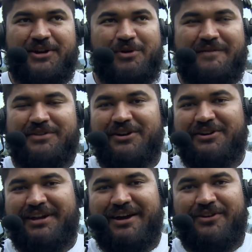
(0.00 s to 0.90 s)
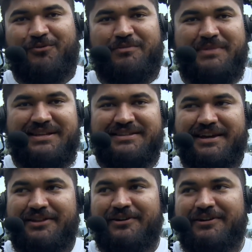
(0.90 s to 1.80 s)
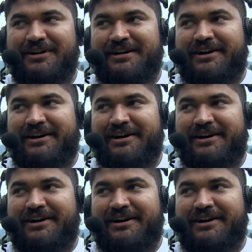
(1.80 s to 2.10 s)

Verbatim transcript: You know, we have dinner together. We meet together.